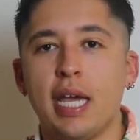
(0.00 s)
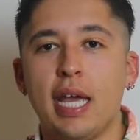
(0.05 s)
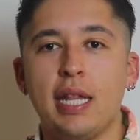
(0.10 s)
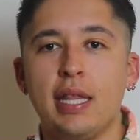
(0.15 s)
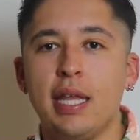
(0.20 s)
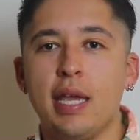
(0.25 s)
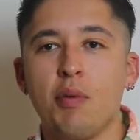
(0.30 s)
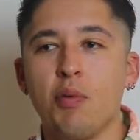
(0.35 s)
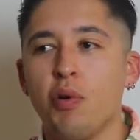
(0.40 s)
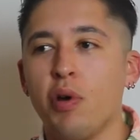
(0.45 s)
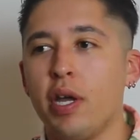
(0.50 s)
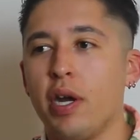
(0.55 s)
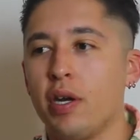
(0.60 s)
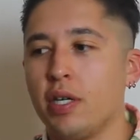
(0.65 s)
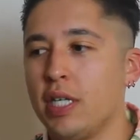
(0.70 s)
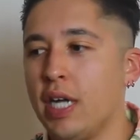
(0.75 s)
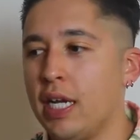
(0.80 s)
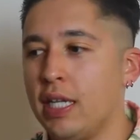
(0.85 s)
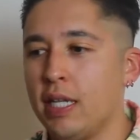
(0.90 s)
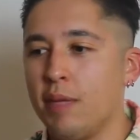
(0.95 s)
and they will
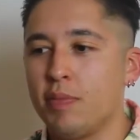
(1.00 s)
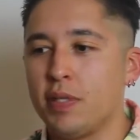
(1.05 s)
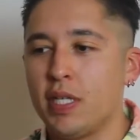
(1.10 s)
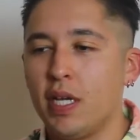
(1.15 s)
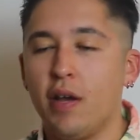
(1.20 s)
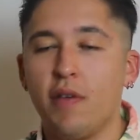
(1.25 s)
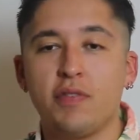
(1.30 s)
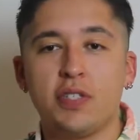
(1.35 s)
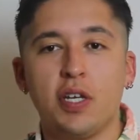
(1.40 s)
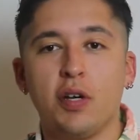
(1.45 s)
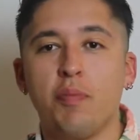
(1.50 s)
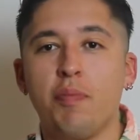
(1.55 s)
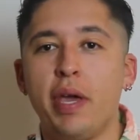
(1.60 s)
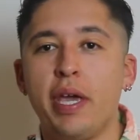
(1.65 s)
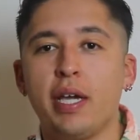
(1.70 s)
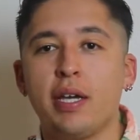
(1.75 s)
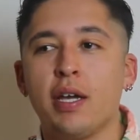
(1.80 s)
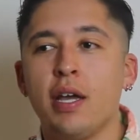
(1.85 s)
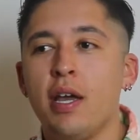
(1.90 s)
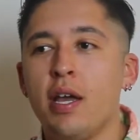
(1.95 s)
entertain themselves. They'll
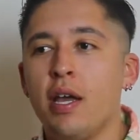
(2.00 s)
make